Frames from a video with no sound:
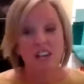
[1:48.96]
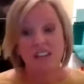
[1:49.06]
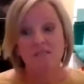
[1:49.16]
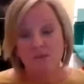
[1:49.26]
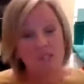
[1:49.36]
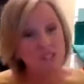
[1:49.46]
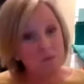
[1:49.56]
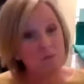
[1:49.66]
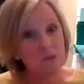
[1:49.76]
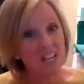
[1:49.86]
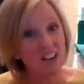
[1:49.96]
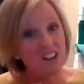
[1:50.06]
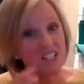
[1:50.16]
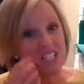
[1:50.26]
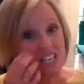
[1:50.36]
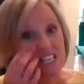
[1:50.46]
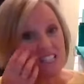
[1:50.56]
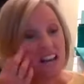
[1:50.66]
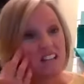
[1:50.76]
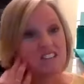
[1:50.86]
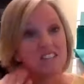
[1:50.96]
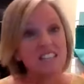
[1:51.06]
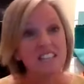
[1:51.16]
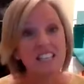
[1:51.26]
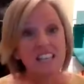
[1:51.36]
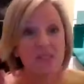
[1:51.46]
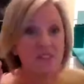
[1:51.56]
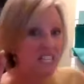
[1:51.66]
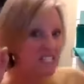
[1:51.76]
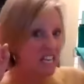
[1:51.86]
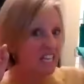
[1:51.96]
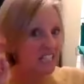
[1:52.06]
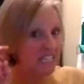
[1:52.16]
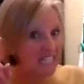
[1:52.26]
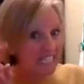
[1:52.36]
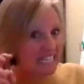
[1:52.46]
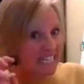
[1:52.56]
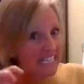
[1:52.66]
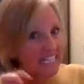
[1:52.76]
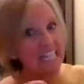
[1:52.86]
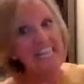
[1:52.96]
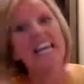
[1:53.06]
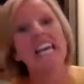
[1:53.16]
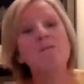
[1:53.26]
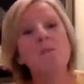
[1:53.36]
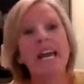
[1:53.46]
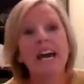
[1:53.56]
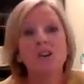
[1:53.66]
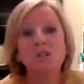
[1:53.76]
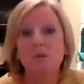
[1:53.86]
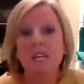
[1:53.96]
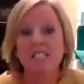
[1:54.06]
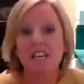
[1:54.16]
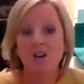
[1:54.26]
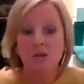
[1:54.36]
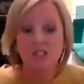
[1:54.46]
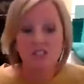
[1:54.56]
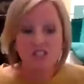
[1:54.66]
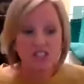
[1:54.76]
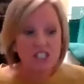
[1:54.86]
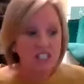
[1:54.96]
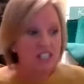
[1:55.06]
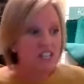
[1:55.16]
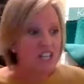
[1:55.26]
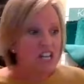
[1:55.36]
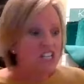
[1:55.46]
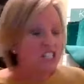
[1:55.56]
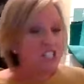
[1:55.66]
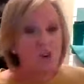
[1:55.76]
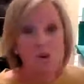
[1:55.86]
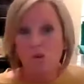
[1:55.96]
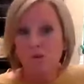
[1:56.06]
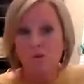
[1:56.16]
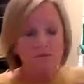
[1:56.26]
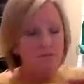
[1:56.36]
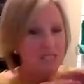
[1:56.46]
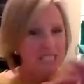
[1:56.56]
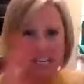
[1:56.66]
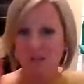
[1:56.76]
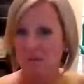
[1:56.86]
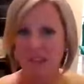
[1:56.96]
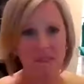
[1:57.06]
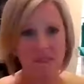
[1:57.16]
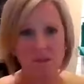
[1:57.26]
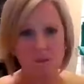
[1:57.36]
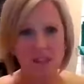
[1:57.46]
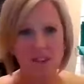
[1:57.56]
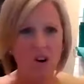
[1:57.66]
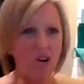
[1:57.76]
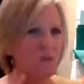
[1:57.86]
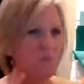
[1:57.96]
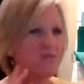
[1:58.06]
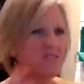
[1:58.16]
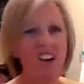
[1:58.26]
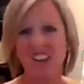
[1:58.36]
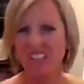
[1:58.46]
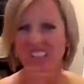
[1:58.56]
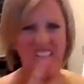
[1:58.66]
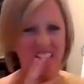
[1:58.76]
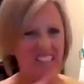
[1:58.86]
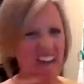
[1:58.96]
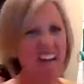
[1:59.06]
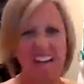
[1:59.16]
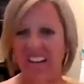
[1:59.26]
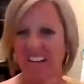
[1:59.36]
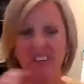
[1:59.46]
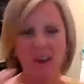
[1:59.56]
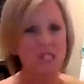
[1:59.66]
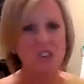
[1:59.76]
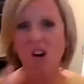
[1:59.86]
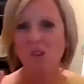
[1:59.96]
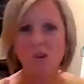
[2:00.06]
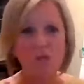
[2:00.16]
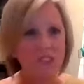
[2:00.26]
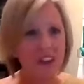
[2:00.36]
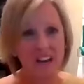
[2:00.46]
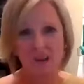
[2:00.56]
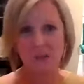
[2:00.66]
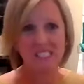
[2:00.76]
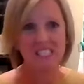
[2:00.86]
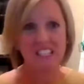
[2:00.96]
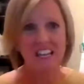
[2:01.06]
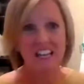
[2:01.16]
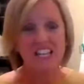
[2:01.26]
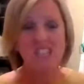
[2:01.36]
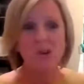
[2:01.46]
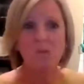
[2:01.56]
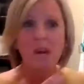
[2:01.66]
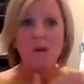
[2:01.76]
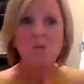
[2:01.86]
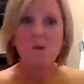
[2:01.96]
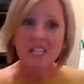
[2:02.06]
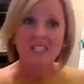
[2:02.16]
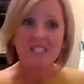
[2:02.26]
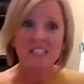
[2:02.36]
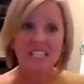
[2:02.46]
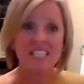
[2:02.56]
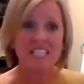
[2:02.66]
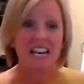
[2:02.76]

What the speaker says: and some pretty harsh things, actually, to get things clean in my house, because I was just so done with all the products, yuck, that was all over the house. So when I went to this